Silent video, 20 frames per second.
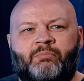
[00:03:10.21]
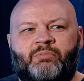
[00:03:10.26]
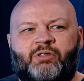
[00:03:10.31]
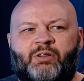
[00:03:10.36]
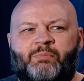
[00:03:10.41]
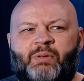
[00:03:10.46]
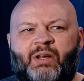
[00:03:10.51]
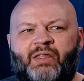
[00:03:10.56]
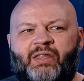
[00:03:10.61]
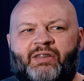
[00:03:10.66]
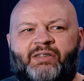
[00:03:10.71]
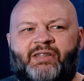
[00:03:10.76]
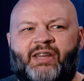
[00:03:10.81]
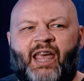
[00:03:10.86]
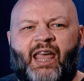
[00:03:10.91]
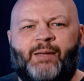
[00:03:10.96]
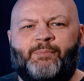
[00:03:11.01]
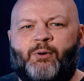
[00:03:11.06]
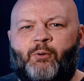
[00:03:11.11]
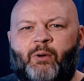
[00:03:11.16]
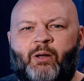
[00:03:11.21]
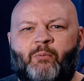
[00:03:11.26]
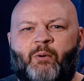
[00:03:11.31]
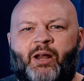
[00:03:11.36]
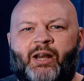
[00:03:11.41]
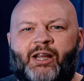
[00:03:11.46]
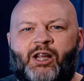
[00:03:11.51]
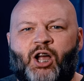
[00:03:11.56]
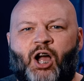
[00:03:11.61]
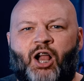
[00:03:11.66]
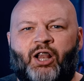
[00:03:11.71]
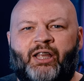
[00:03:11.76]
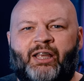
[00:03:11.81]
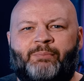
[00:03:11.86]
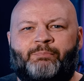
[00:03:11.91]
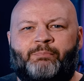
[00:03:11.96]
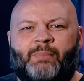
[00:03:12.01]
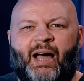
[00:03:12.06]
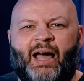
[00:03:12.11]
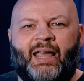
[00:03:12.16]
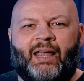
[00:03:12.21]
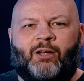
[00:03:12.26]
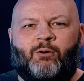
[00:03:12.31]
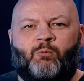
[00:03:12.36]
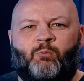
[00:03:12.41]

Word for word: to be the same, but we want to call it Mike.